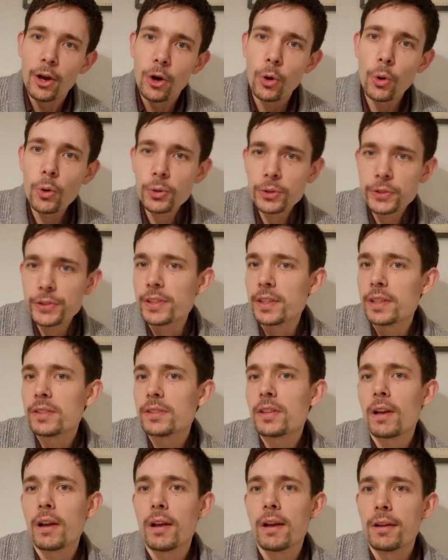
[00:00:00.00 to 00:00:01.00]

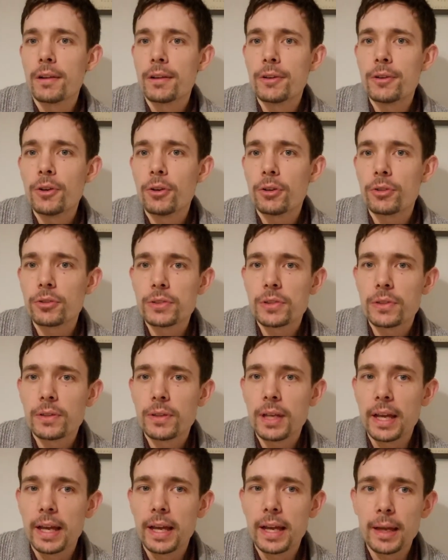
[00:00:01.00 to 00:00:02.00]
Horses are not,
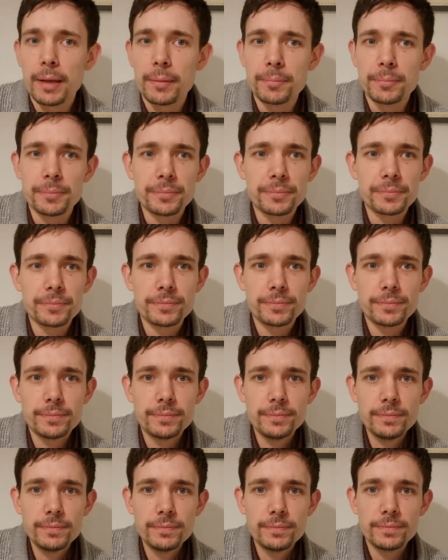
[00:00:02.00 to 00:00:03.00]
um,
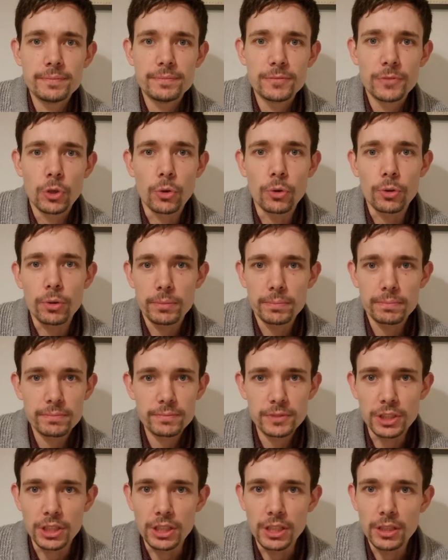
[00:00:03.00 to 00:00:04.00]
or
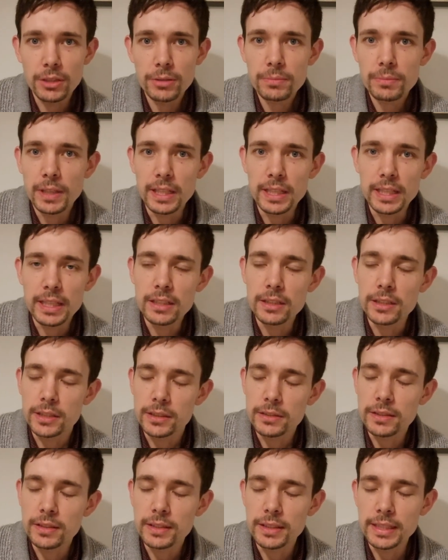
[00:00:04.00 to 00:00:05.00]
you know, in
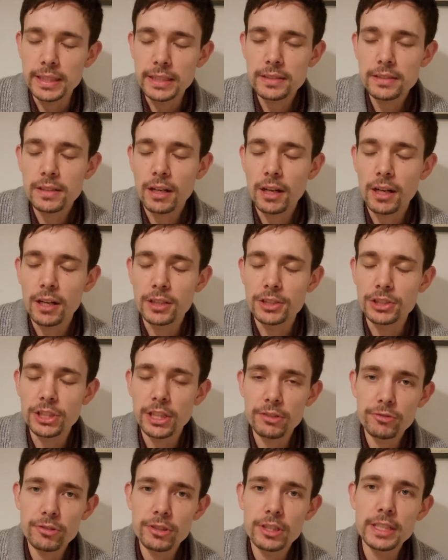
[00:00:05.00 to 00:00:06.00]
England at least, are
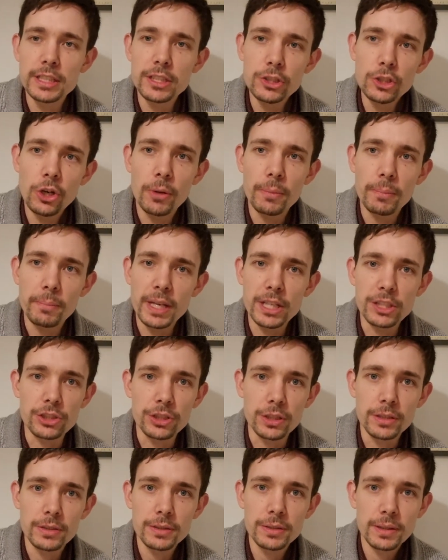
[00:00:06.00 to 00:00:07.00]
generally not
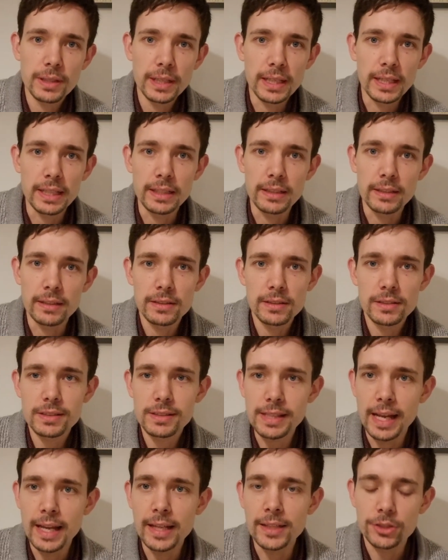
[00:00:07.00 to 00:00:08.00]
measured in
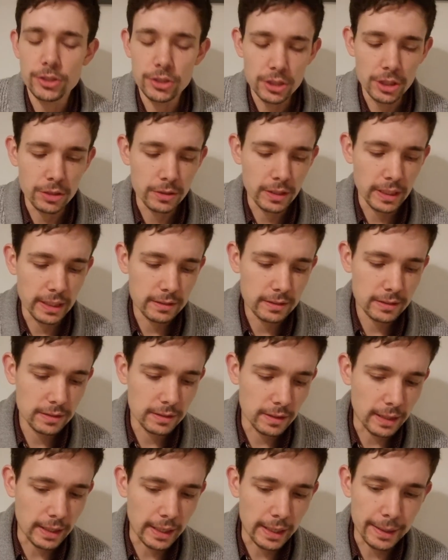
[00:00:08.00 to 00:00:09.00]
standard
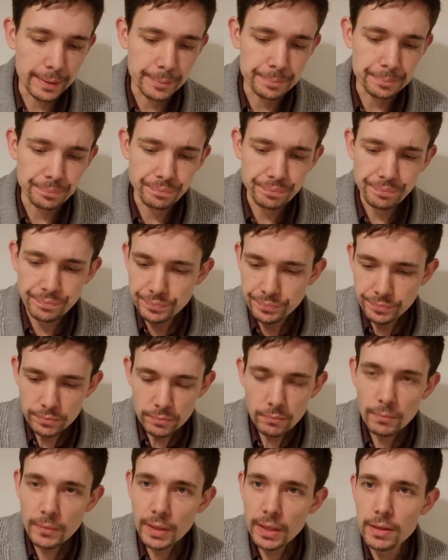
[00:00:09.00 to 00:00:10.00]
units um,
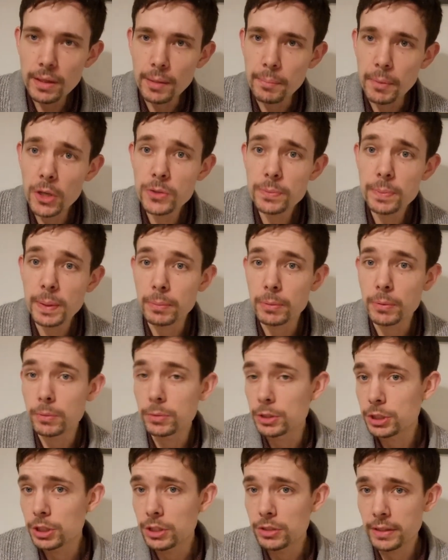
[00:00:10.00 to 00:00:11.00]
that most people
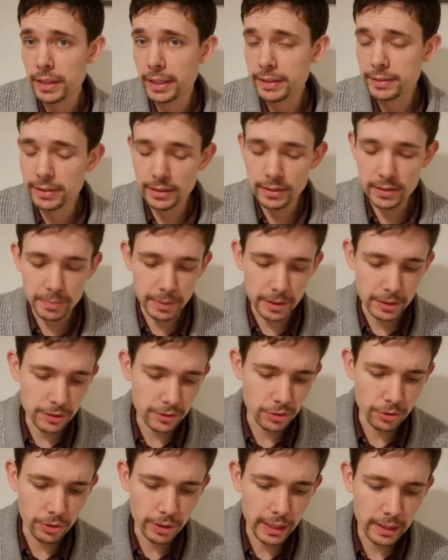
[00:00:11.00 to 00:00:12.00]
would use, like
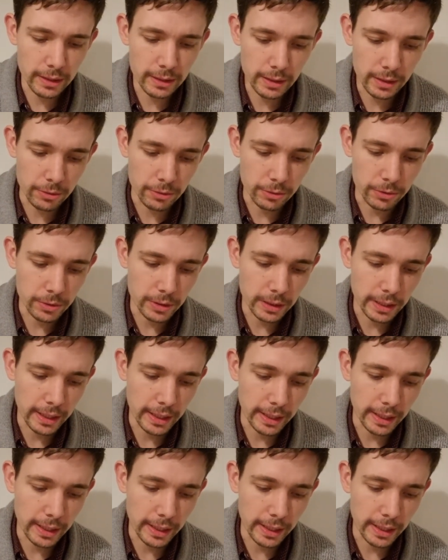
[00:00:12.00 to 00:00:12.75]
centimeters or or